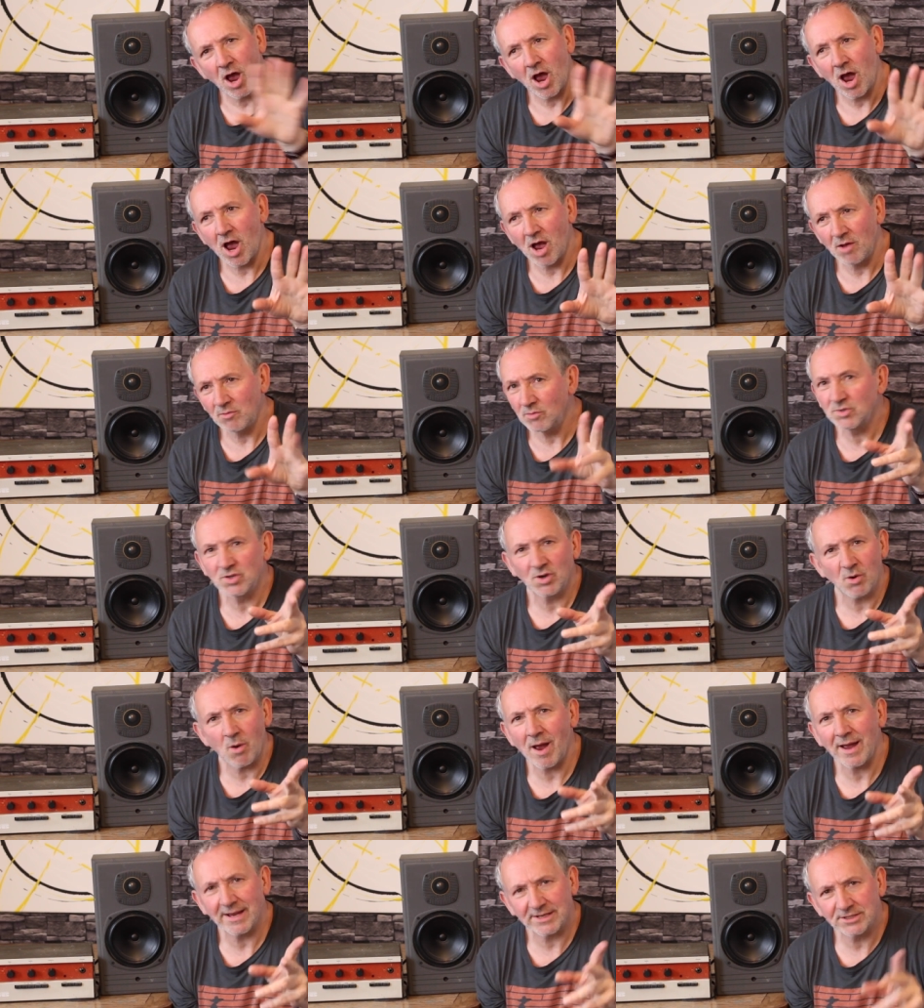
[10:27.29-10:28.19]
Uh, which are
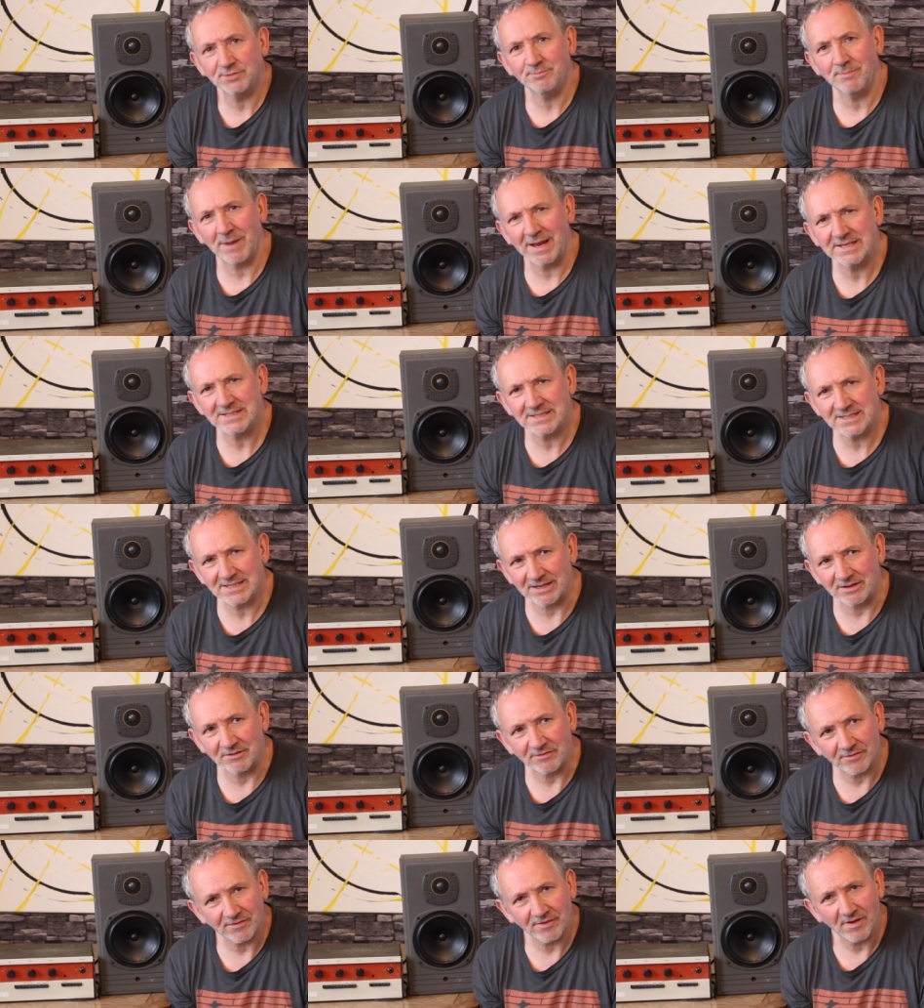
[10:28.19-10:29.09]
quite
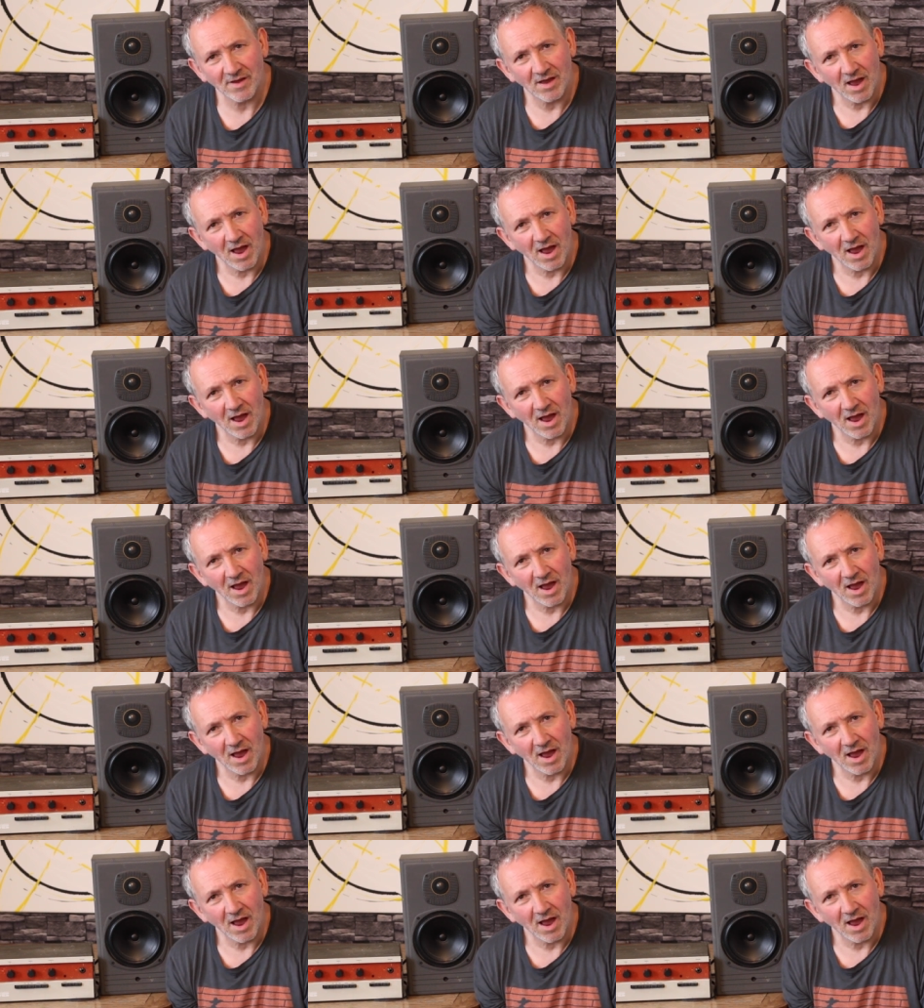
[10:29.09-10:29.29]
expensive